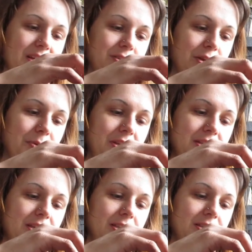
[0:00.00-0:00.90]
So I'm going to
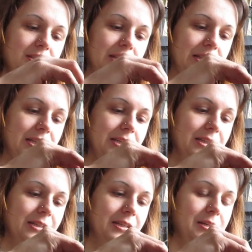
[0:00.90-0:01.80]
take this seedling,
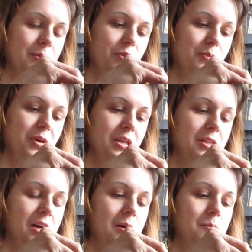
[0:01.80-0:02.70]
and with my
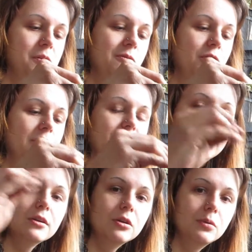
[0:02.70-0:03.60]
thumb and
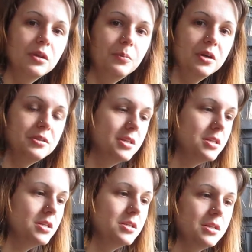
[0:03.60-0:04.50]
forefinger, or with a pair of
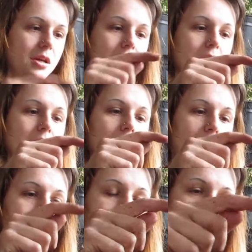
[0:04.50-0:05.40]
scissors, I'm going